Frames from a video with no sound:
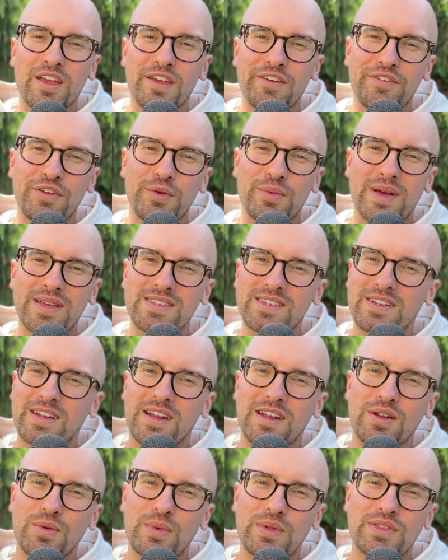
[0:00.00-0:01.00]
If you
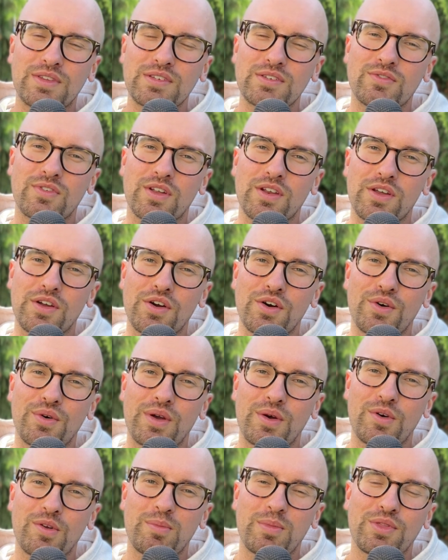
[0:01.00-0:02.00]
resonated with this video,
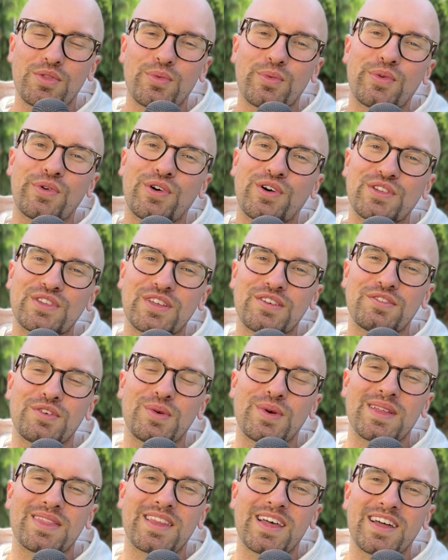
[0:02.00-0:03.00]
it would mean the world if
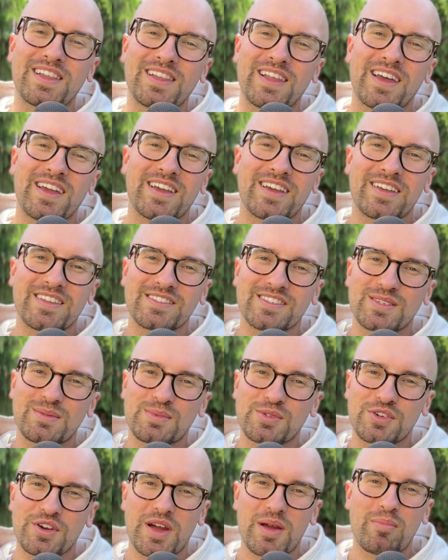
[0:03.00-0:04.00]
you hit that like and
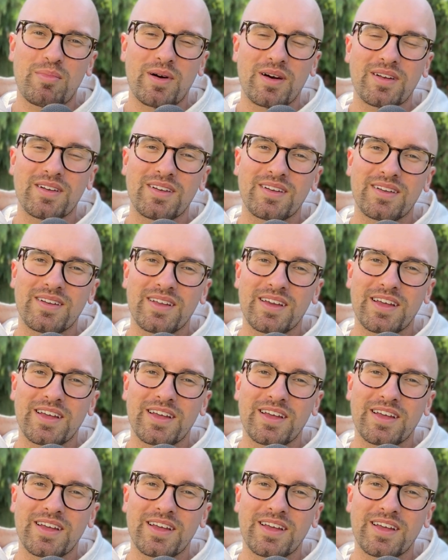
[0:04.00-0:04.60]
subscribe button.